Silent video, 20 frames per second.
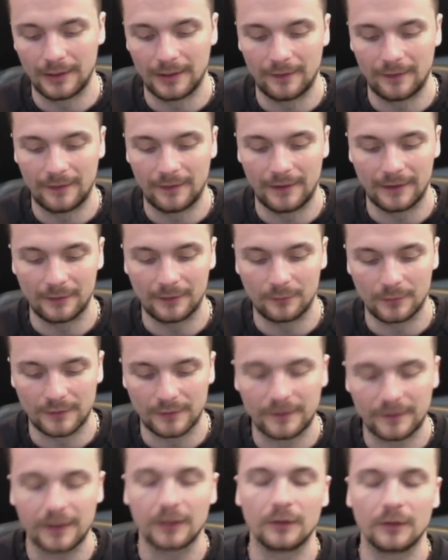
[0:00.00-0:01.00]
and then we
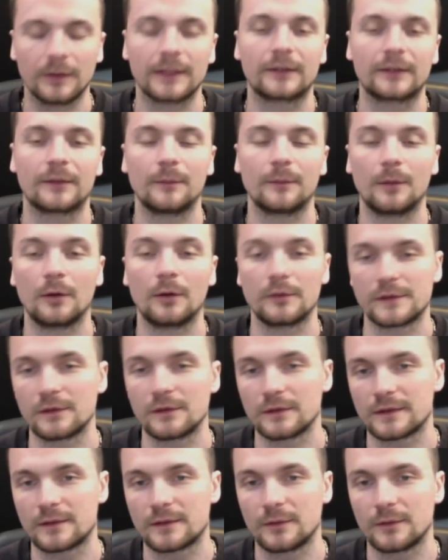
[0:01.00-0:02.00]
still need some more
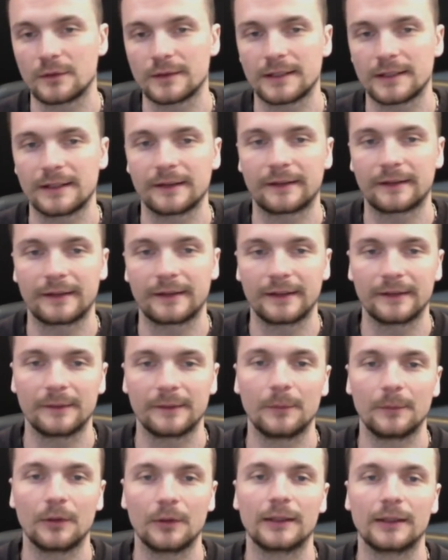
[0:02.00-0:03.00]
results towards the end of the
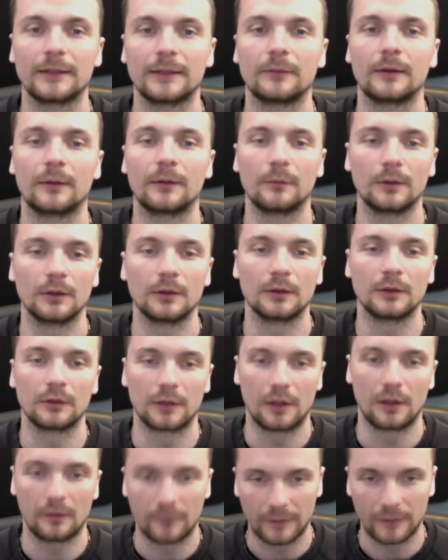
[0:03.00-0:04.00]
season, but it will look
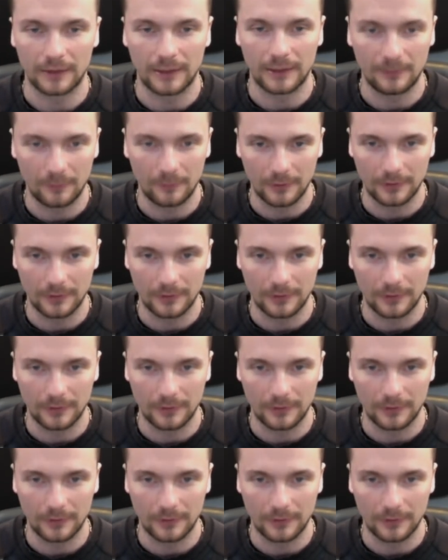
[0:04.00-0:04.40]
nothing like what